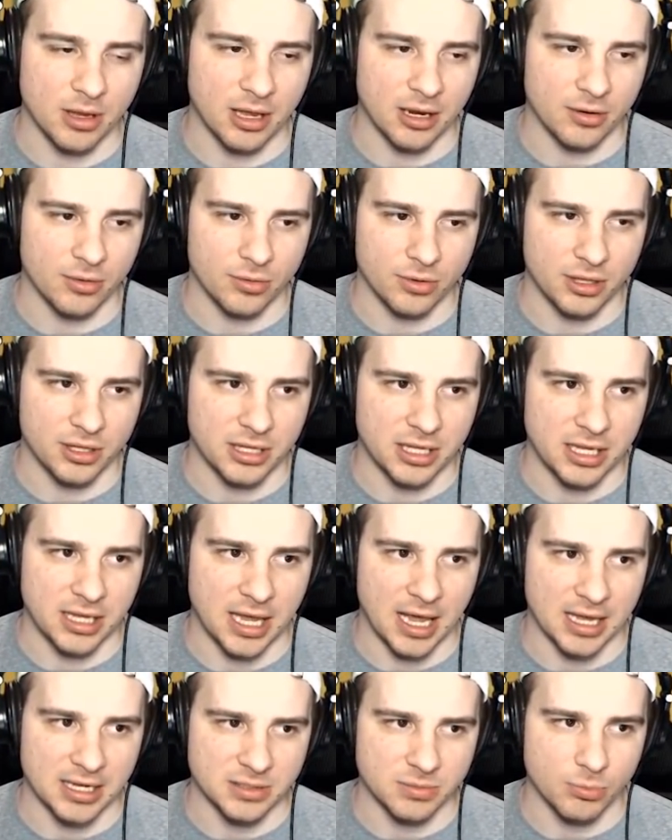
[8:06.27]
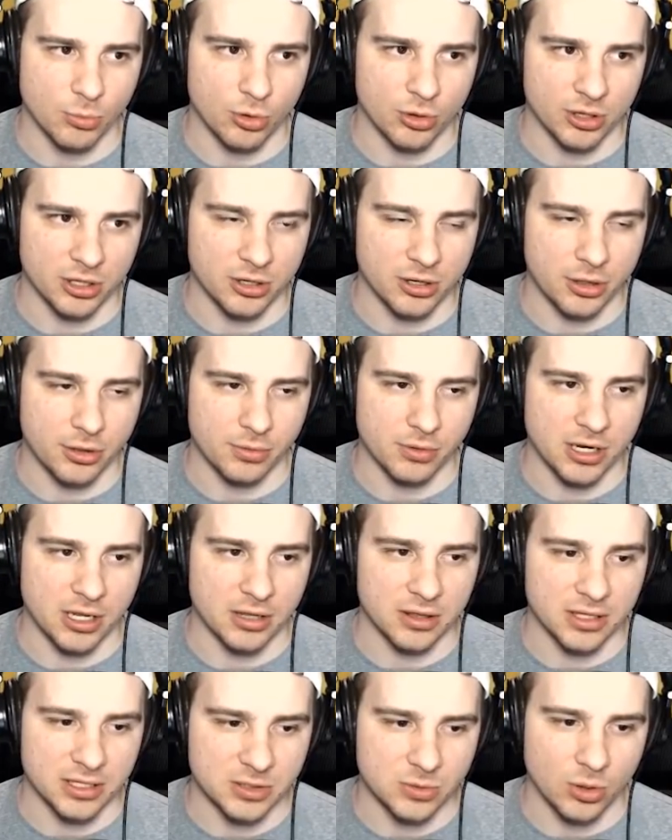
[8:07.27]
I don't think he has more than 3
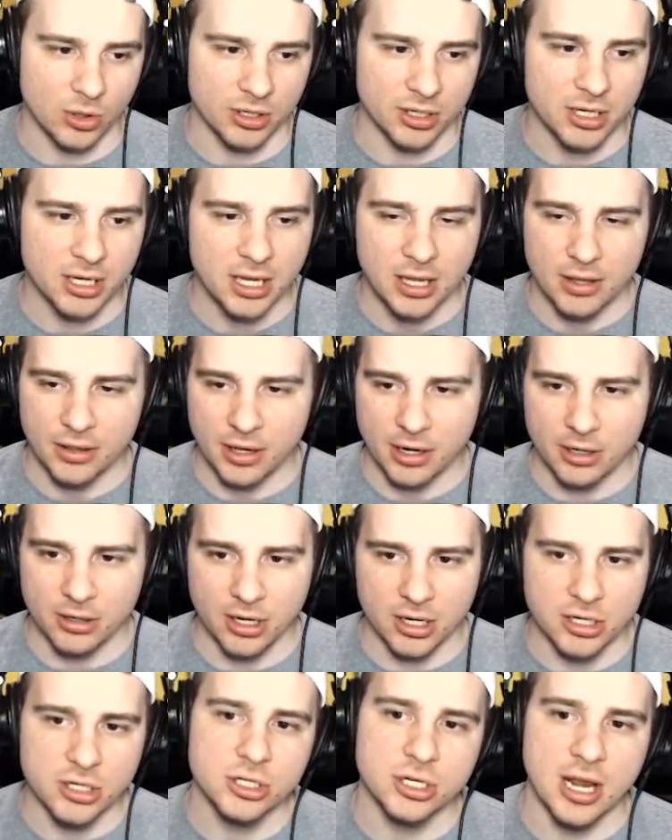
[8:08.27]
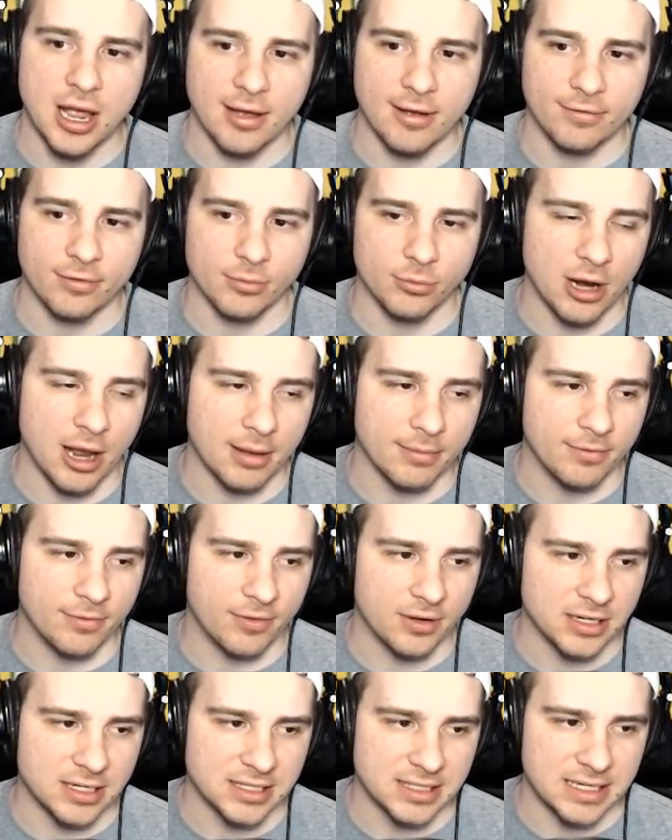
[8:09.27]
in this one. There, nice shot from Rob
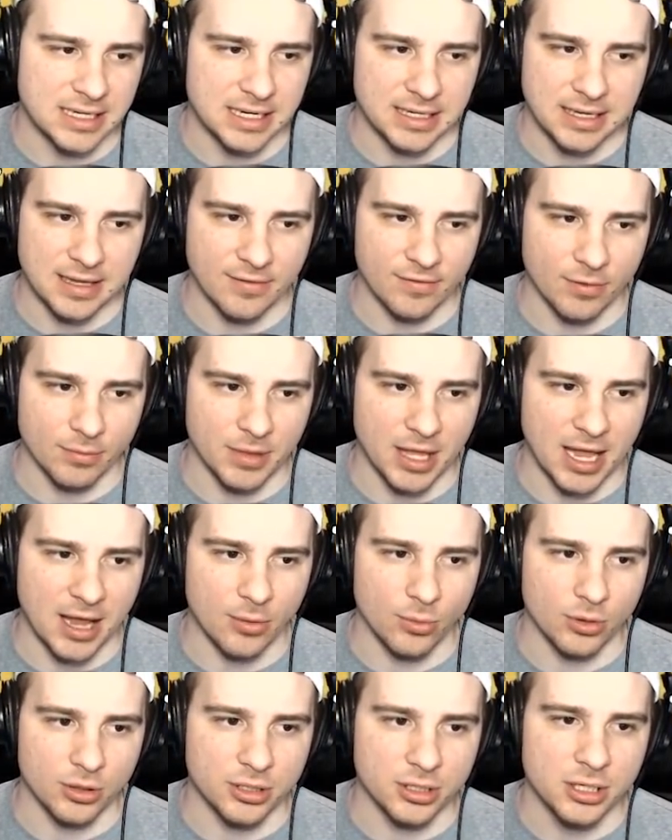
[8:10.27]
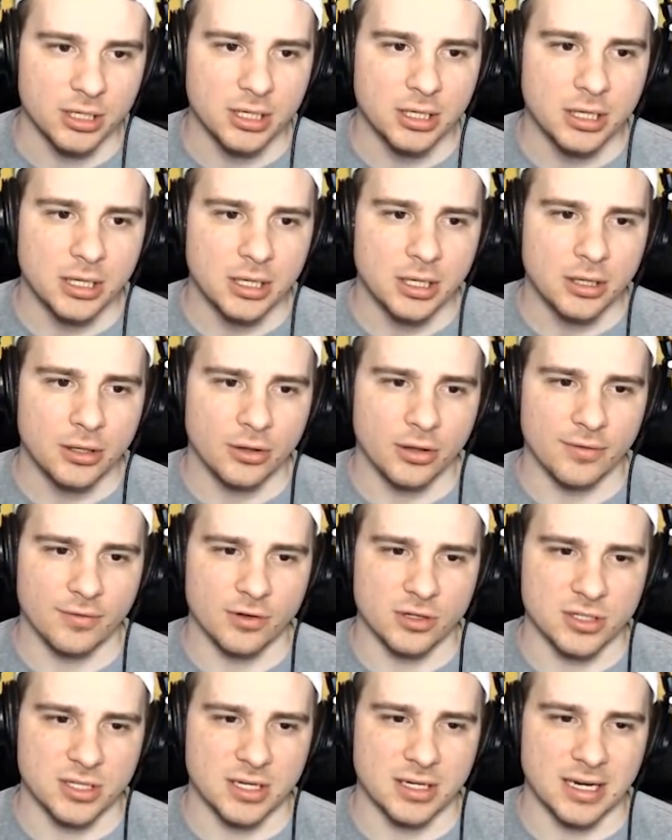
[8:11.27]
Finney. Give him that one.
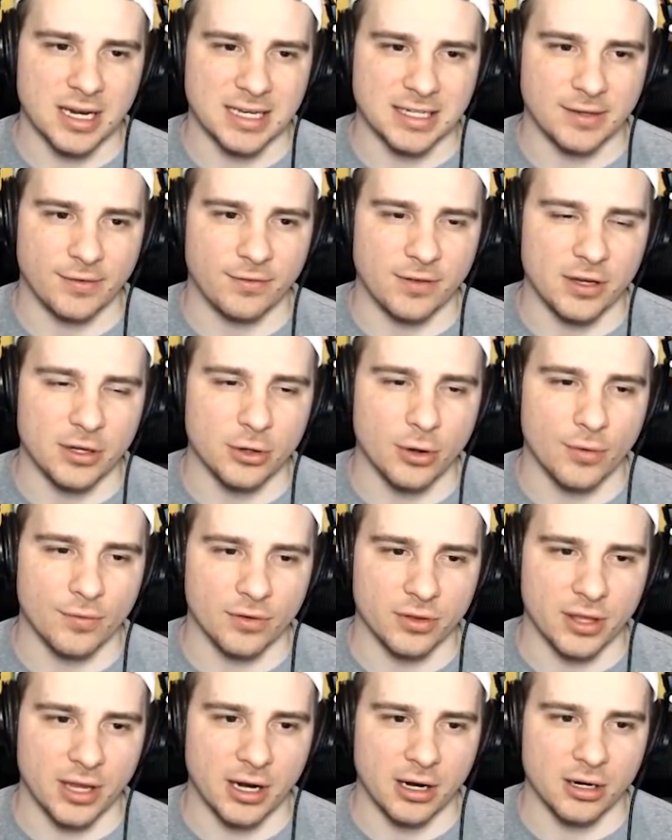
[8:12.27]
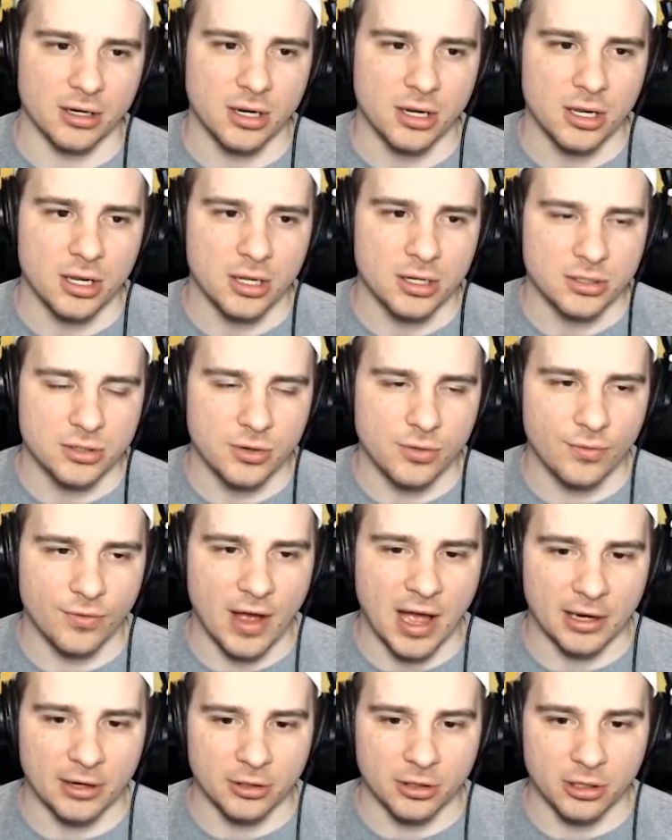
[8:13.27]
Livers, nice feed over there to
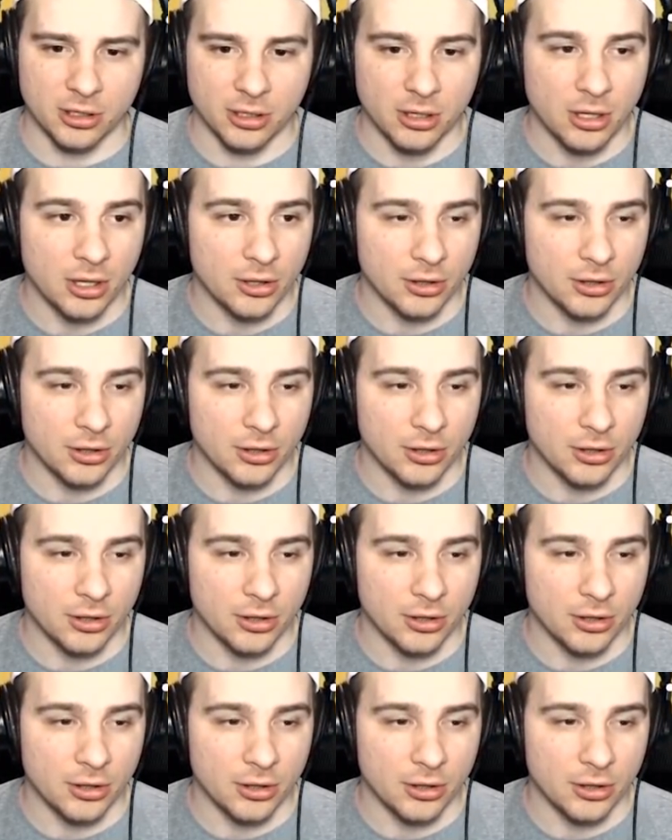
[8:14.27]
Wagner.